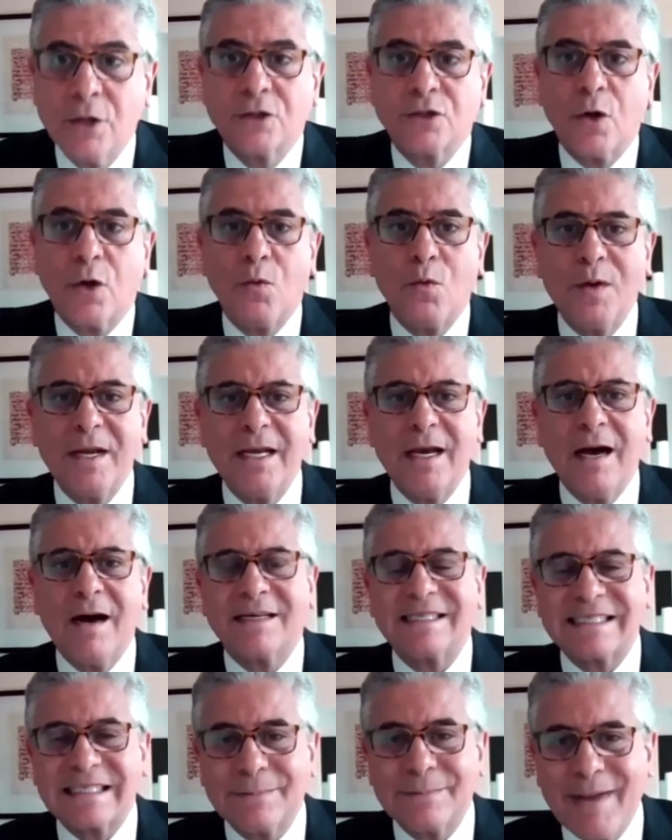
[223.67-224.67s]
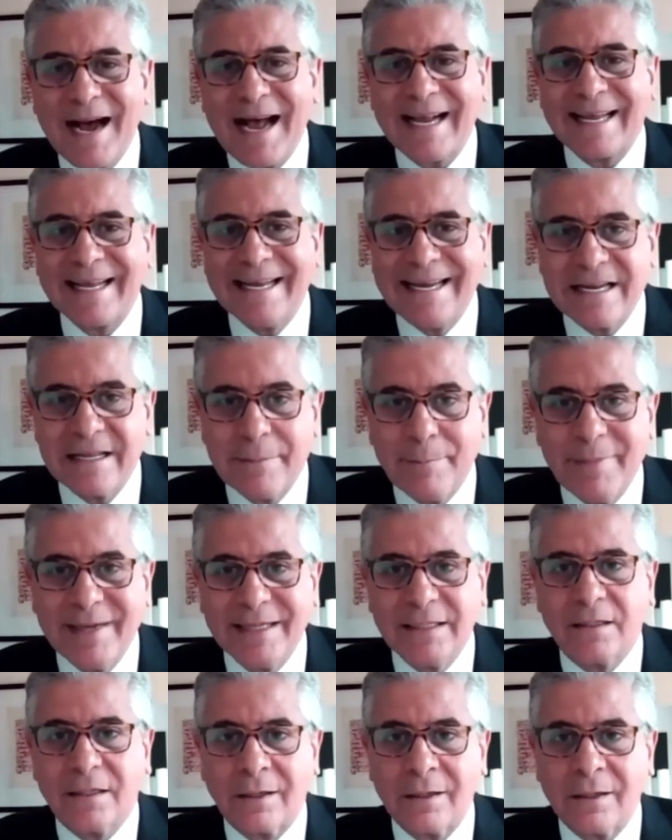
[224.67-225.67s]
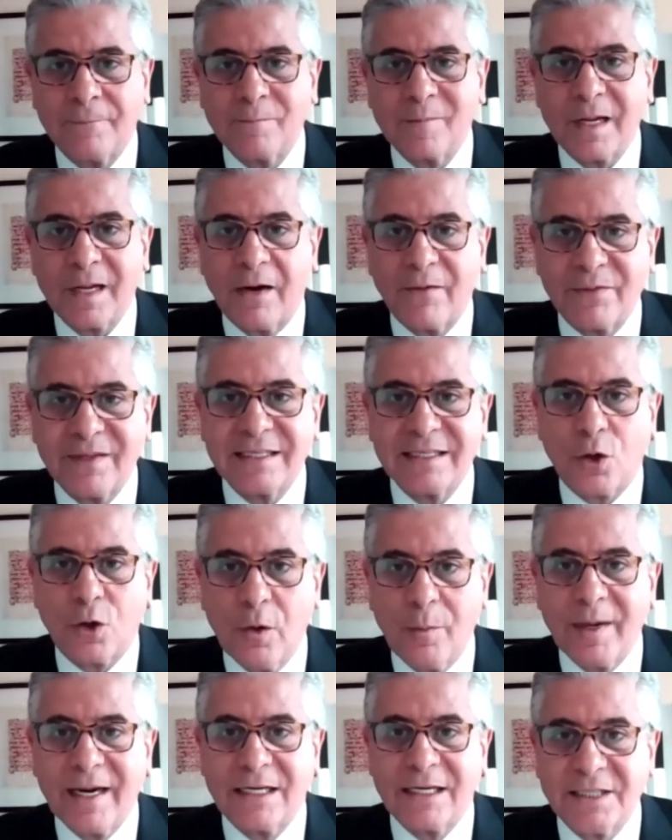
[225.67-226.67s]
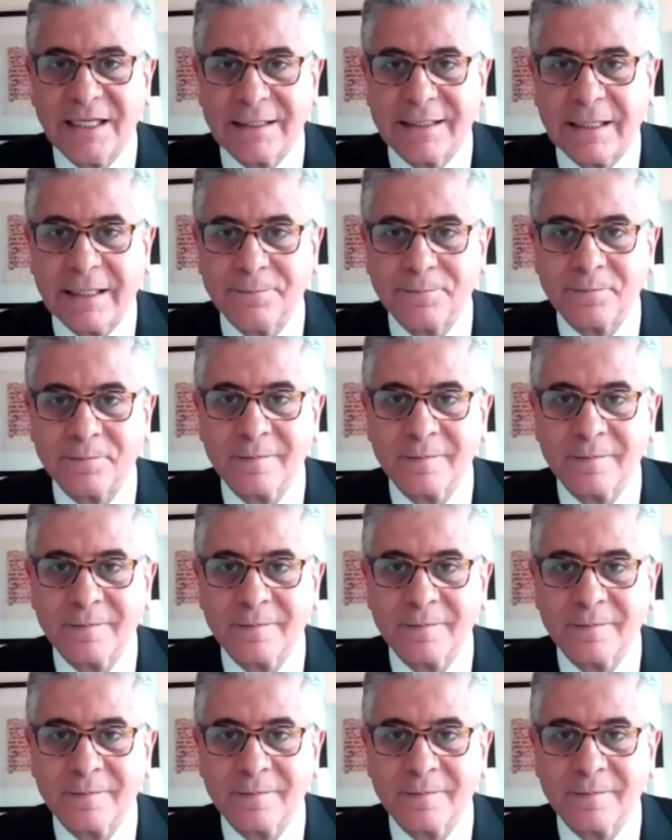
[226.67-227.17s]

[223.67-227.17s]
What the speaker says: So we are smack in the middle of this global agenda.